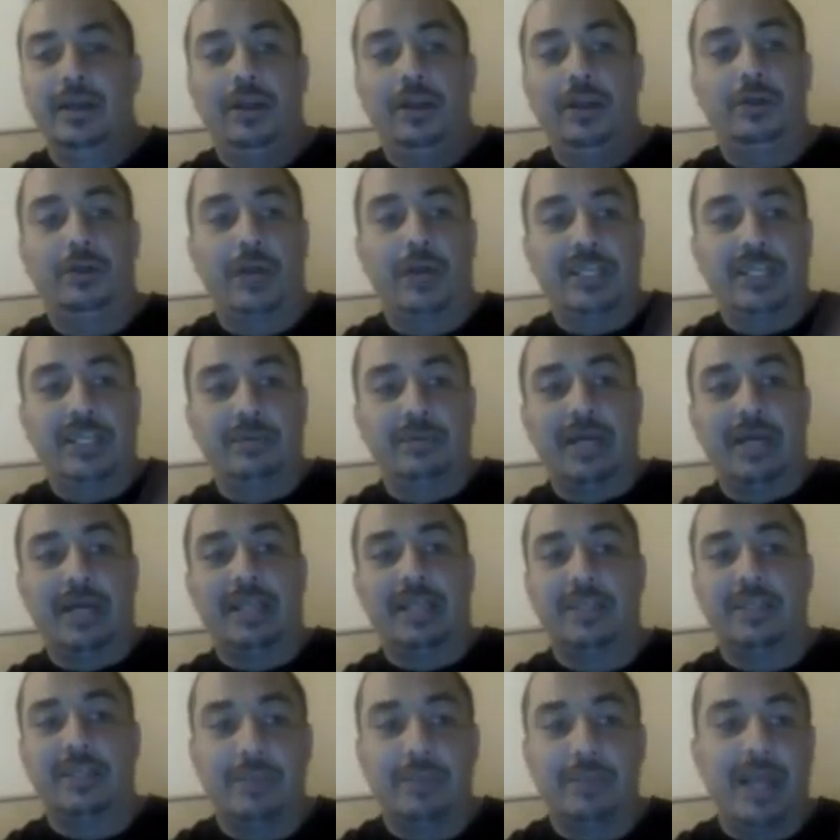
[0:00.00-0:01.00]
creates a
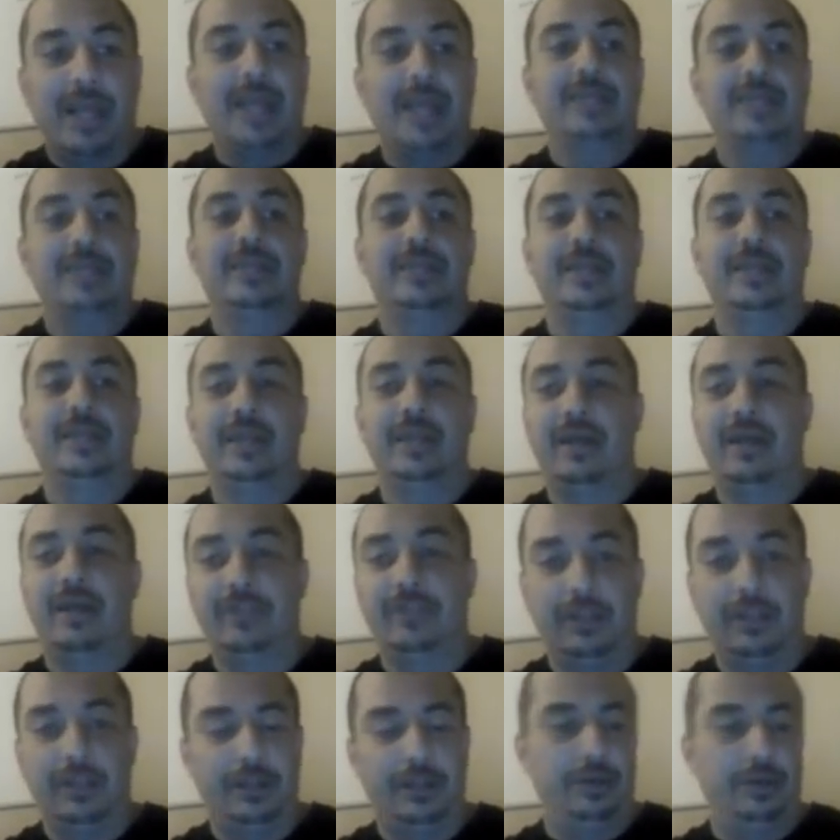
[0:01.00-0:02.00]
lot of space, and
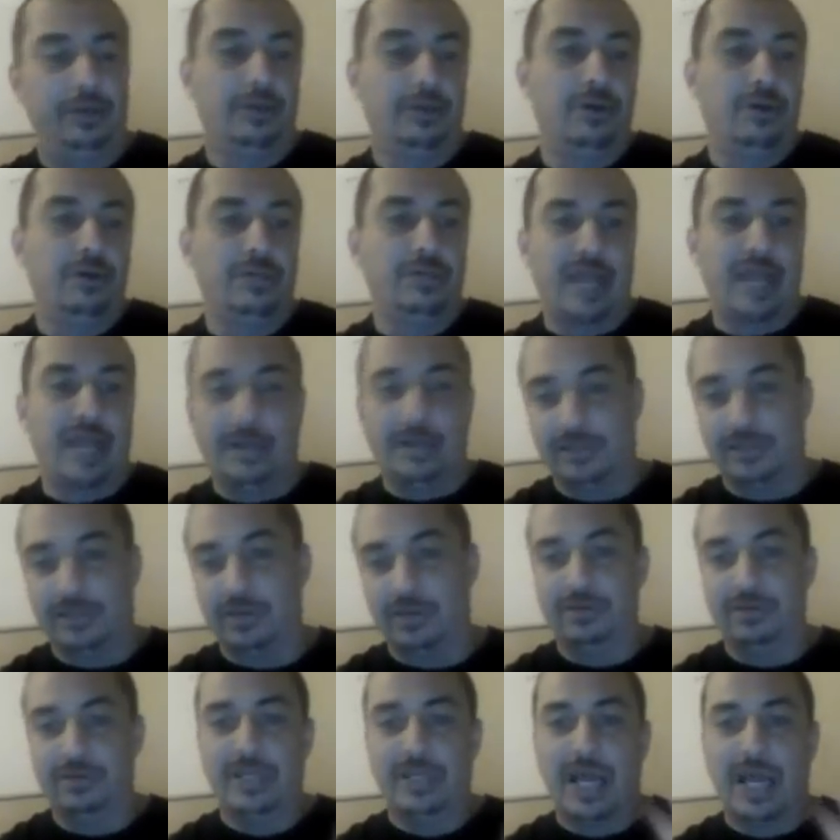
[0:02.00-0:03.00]
your load time
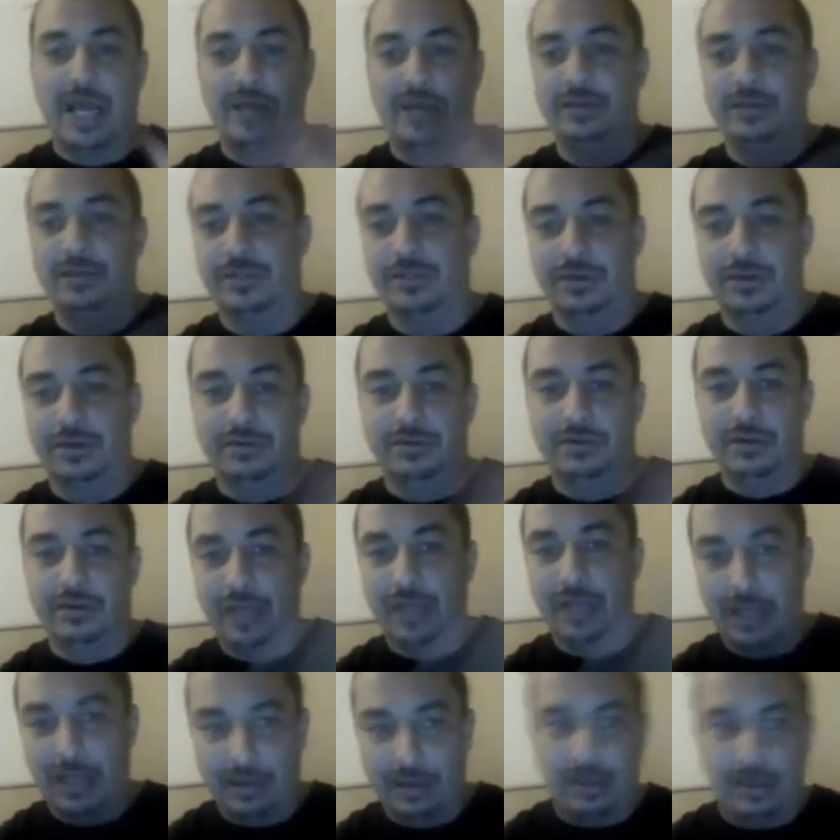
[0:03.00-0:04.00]
slowing down. So
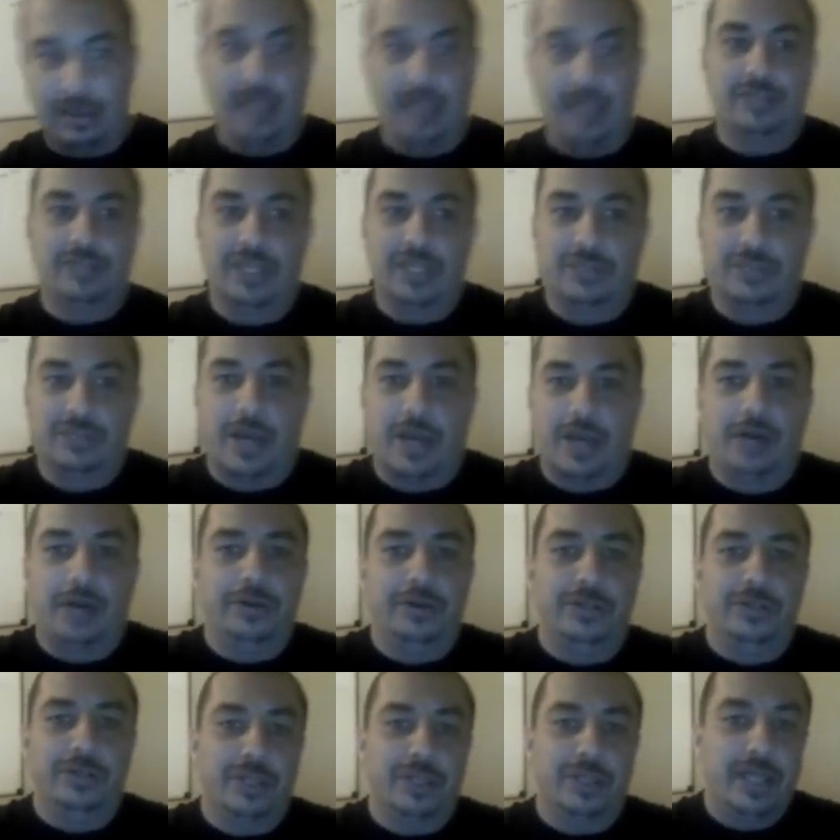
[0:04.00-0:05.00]
that's why I
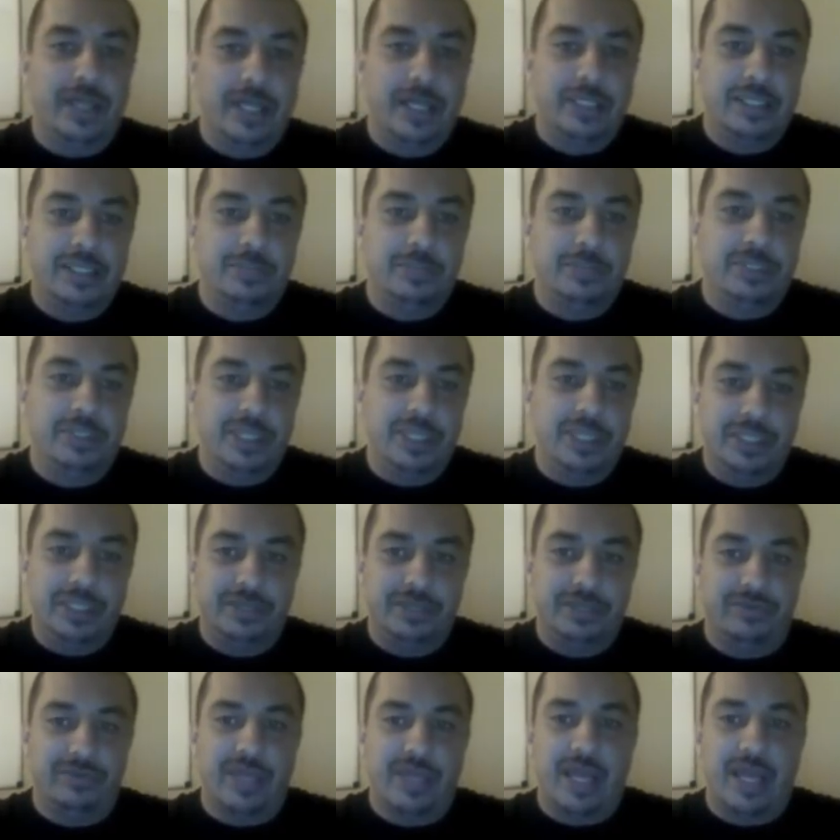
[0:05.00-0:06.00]
don't use it, and it's much
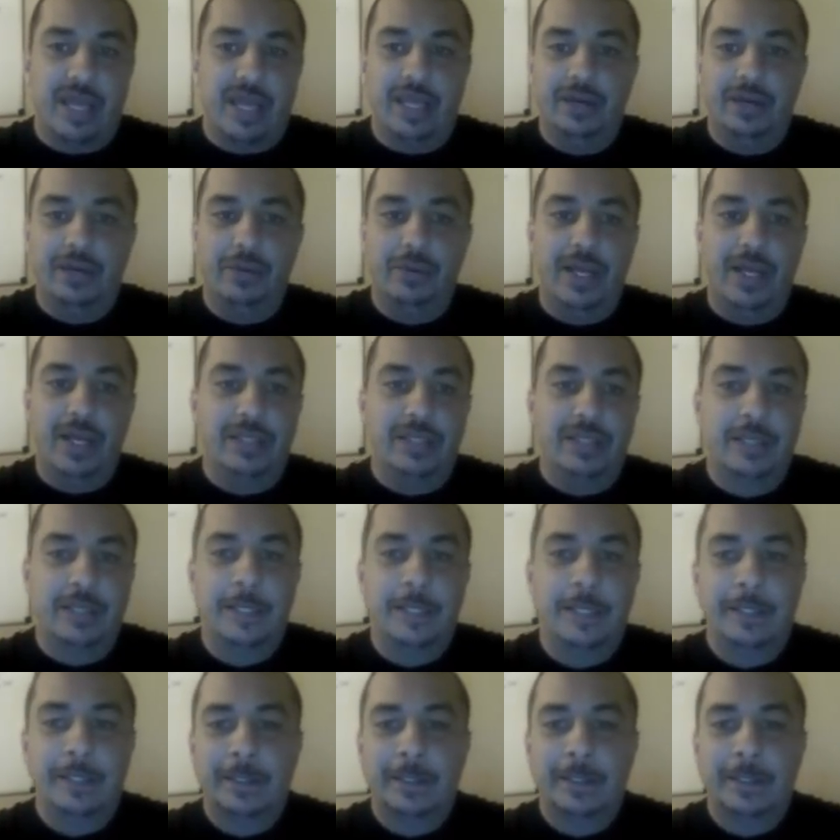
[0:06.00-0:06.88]
easier for that, anyways.